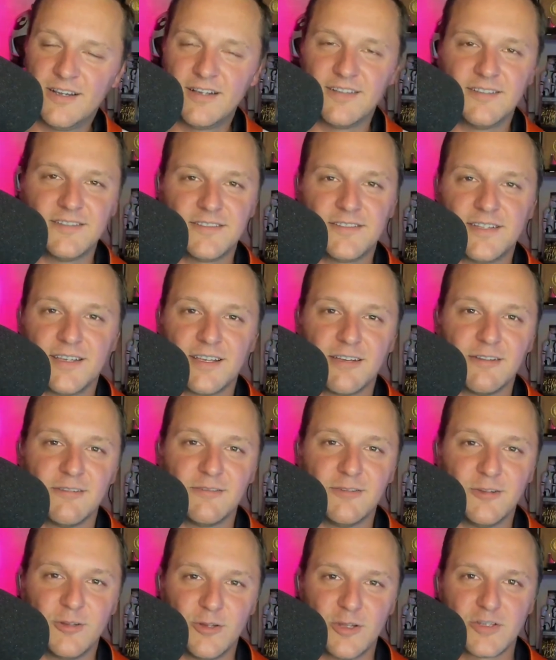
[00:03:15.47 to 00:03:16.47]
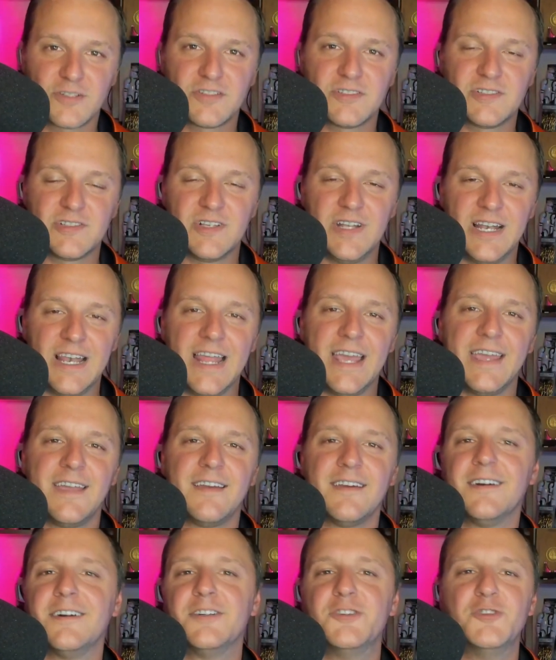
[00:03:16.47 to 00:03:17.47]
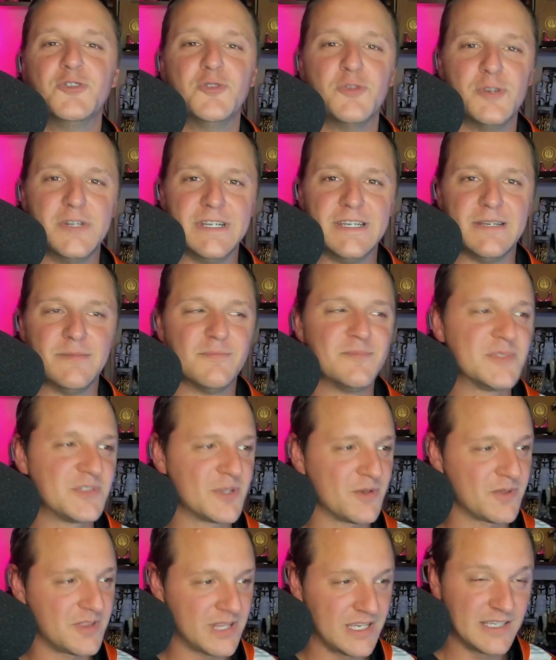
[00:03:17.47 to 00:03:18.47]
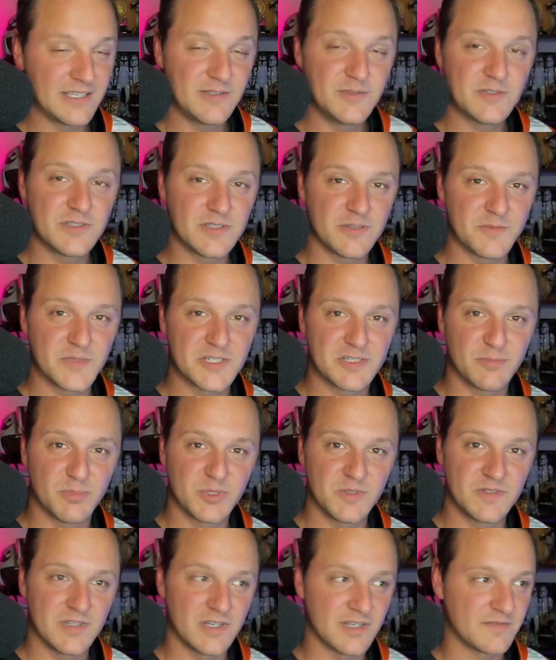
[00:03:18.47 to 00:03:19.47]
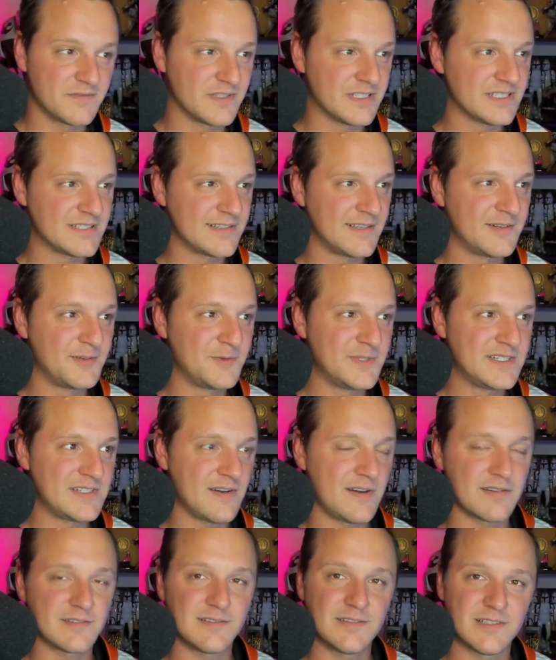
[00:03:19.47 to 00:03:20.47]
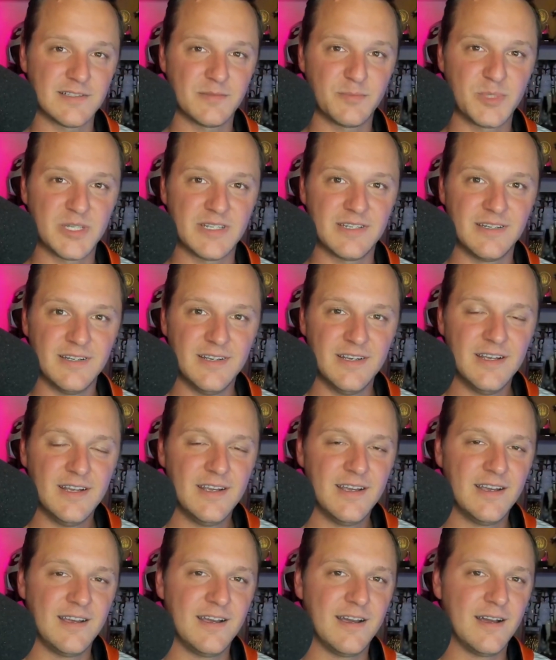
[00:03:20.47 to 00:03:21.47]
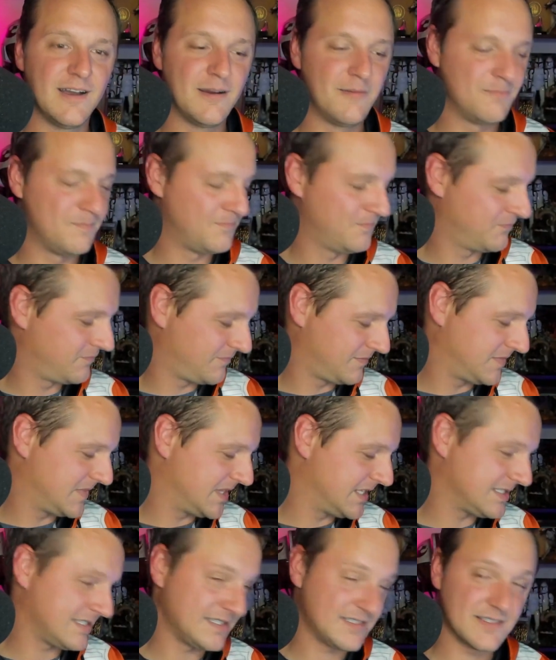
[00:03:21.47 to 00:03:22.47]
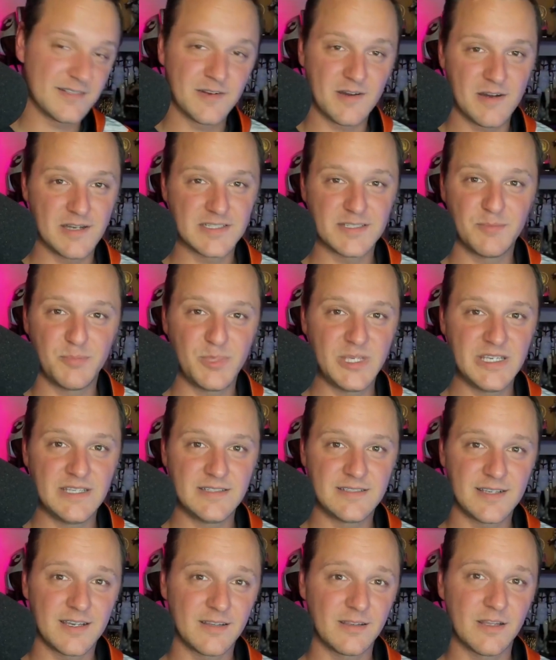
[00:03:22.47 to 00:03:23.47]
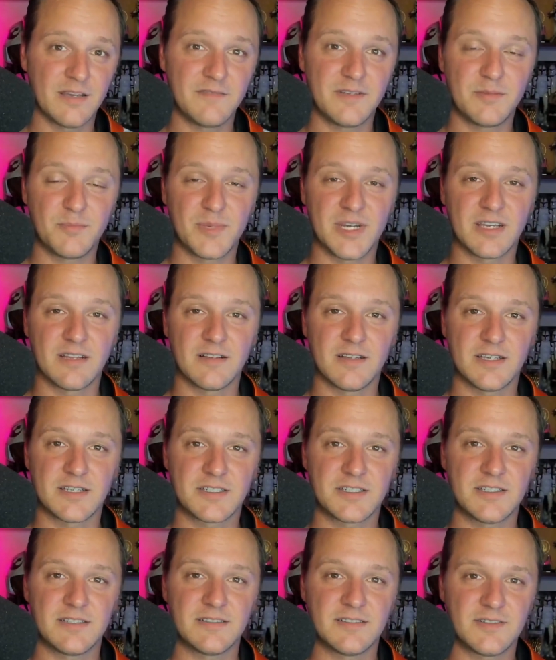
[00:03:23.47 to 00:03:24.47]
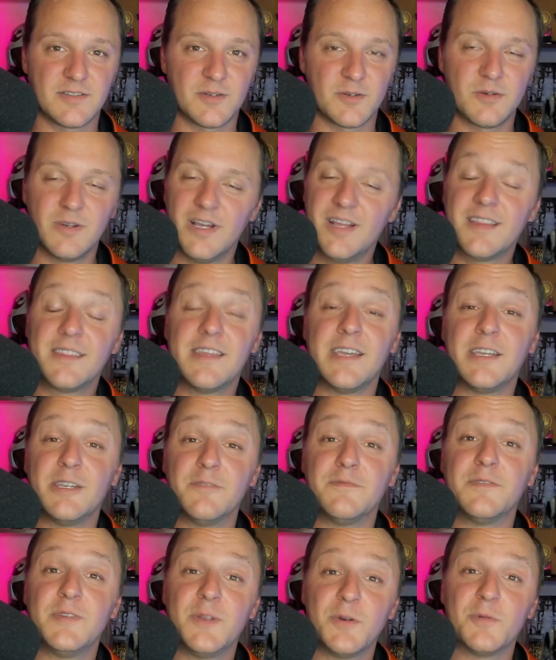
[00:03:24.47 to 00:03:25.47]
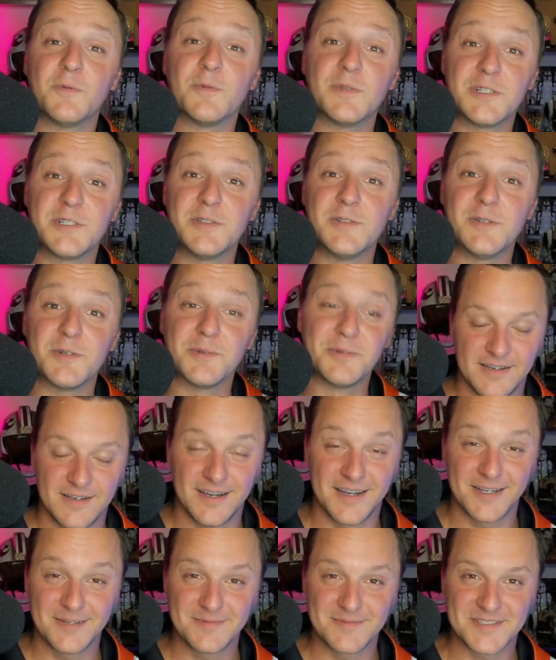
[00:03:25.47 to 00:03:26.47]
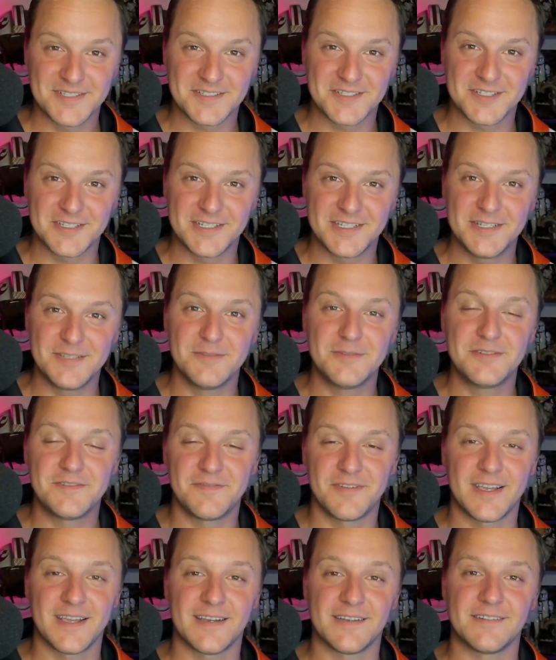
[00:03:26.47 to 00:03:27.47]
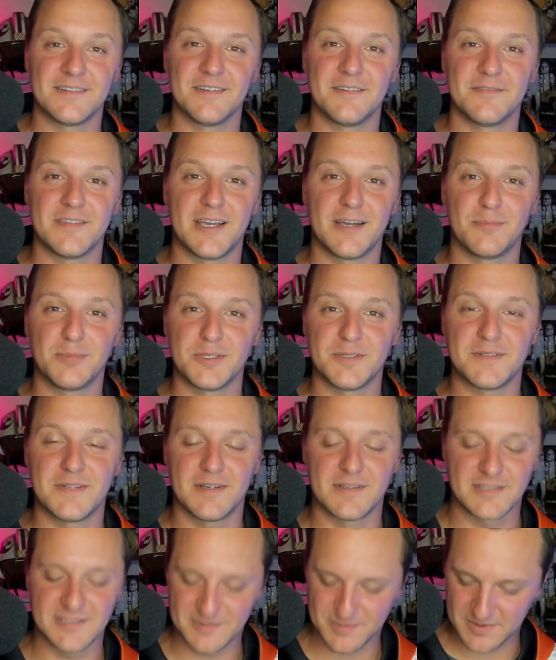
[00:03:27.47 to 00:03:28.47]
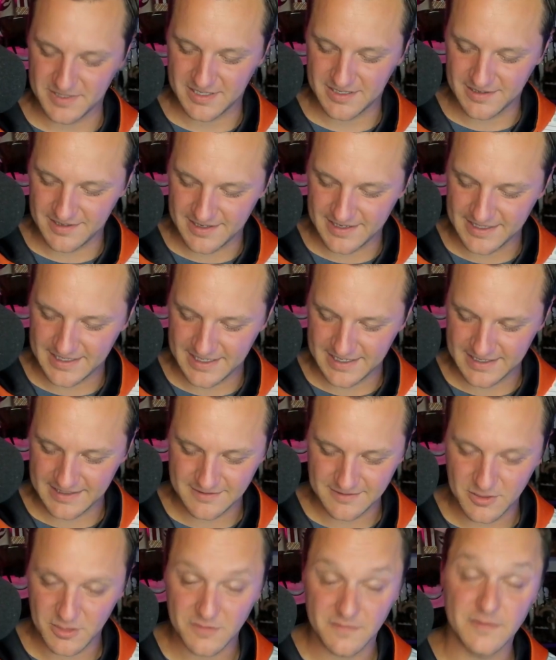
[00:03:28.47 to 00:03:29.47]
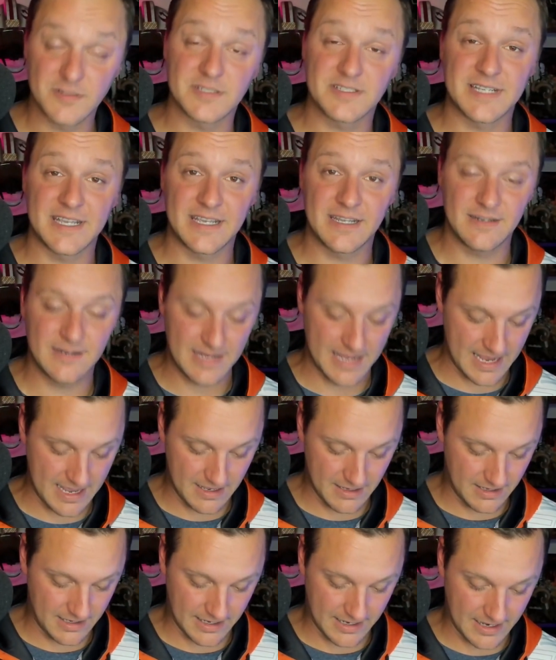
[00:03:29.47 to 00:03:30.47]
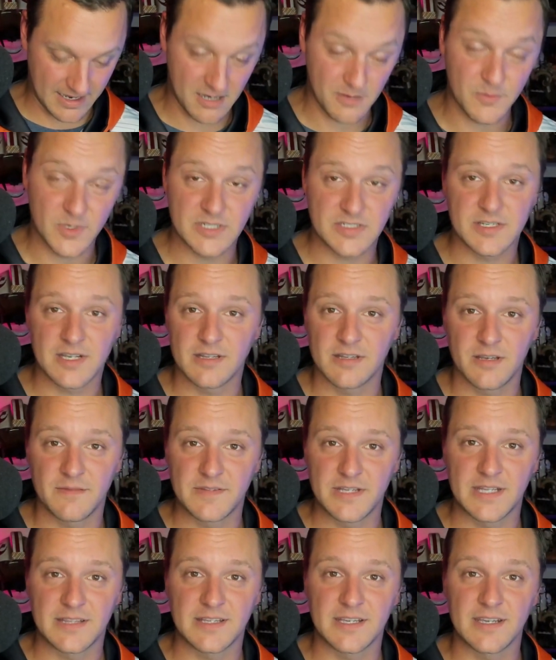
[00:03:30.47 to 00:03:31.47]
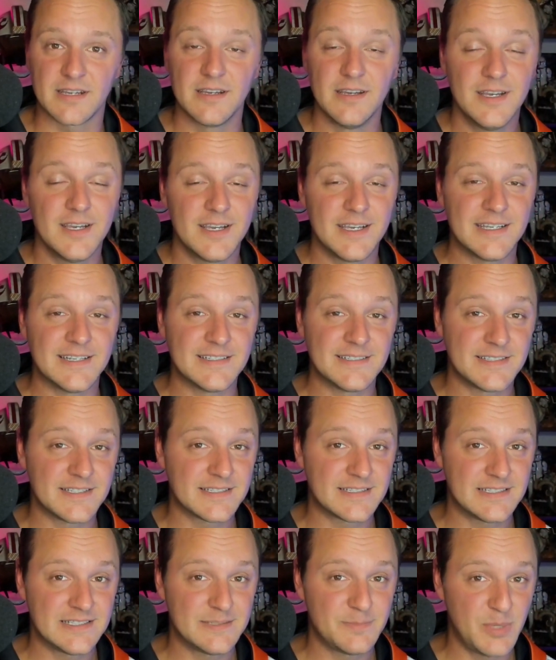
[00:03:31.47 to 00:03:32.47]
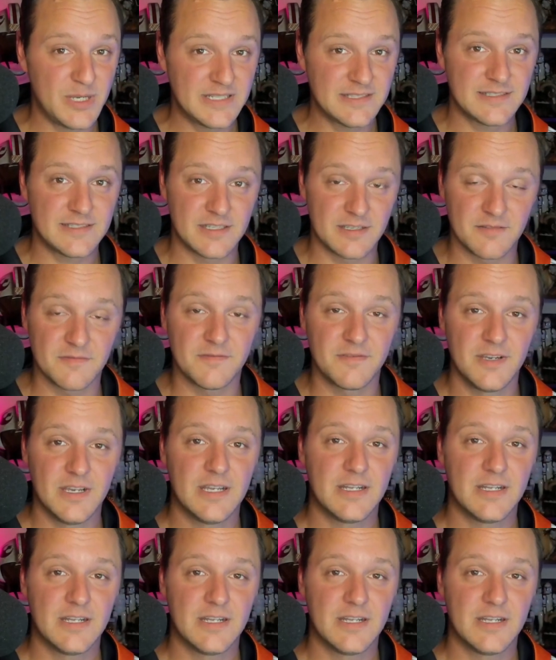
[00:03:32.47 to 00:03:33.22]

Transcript: This thing looks like a dream. So thank you so much, Blue Dog, for this. I know we talked a little bit. This is an awesome piece. I love it in my collection. So thank you for doing what you do. I am such a huge fan of that Blue Dog display. I can't overstate how much I love that thing. It is expensive.